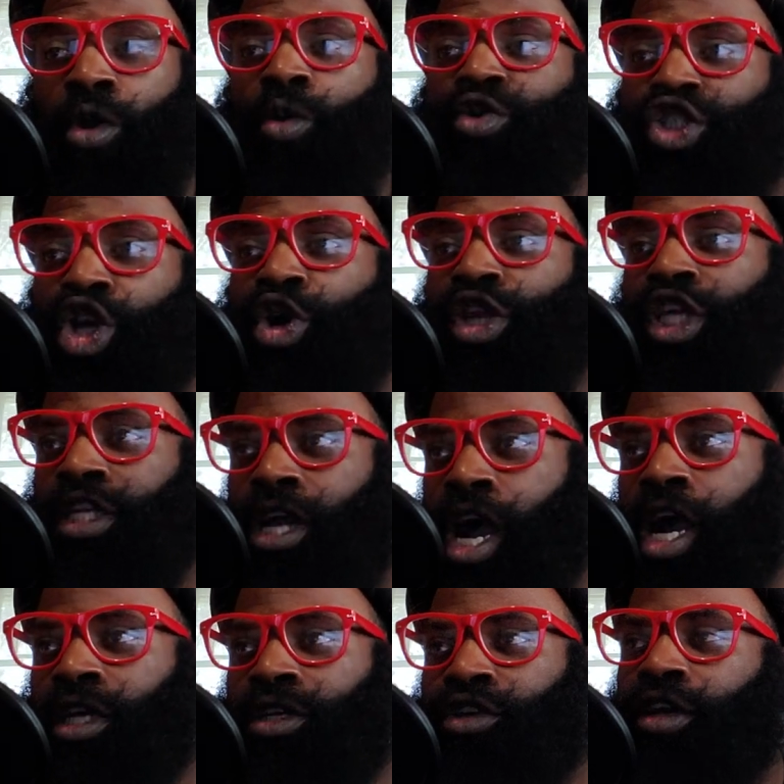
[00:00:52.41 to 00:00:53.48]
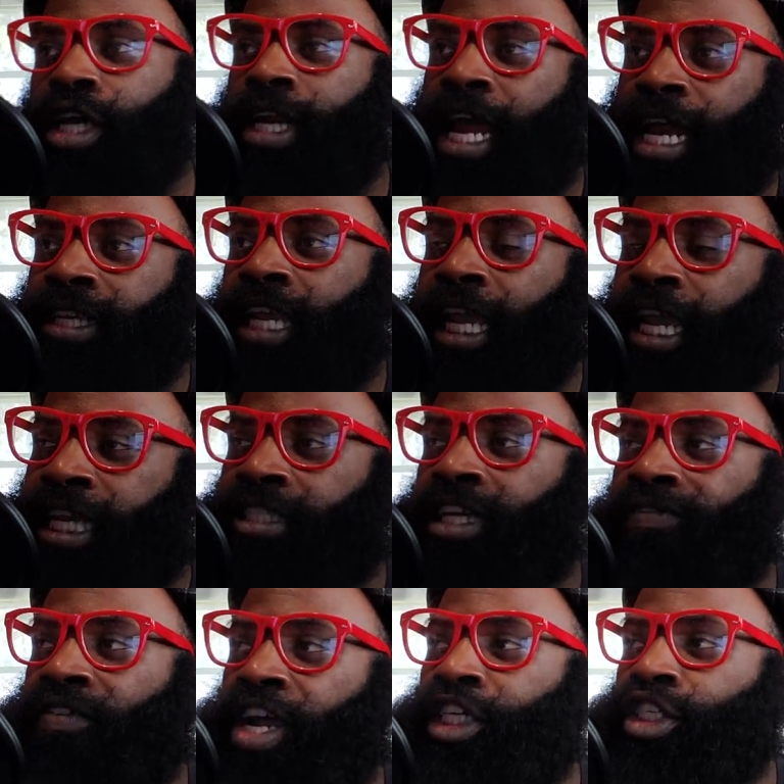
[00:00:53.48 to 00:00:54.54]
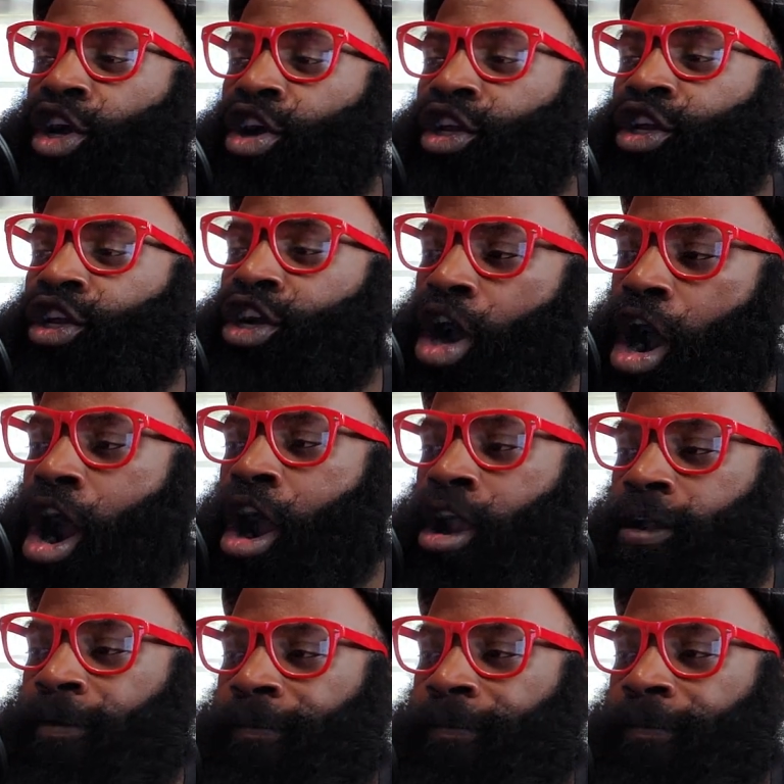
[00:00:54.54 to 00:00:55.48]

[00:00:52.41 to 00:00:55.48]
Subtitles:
Would you go to the doctor and take his advice on your car?